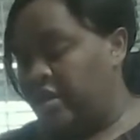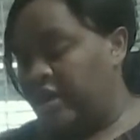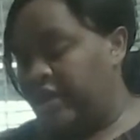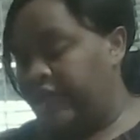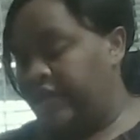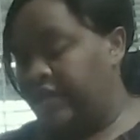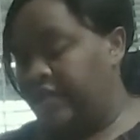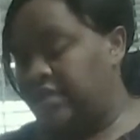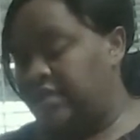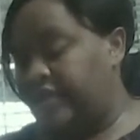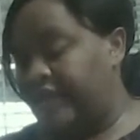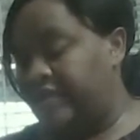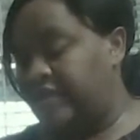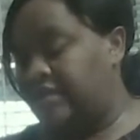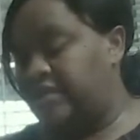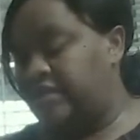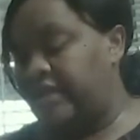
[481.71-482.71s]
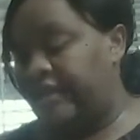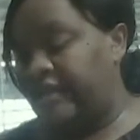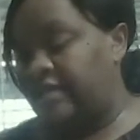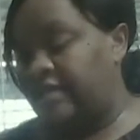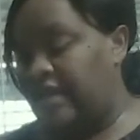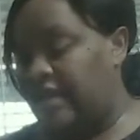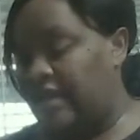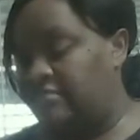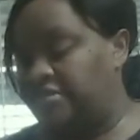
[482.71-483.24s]
And this is like the second
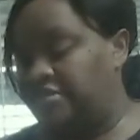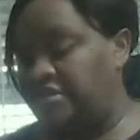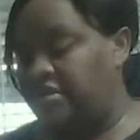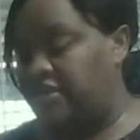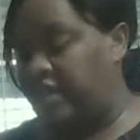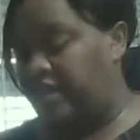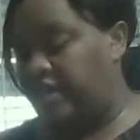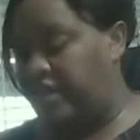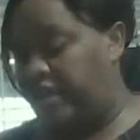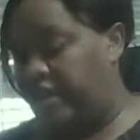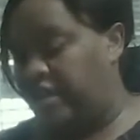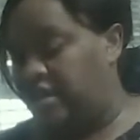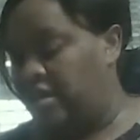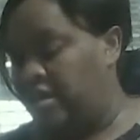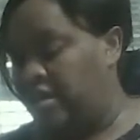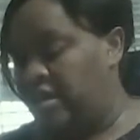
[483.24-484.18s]
time she's done that.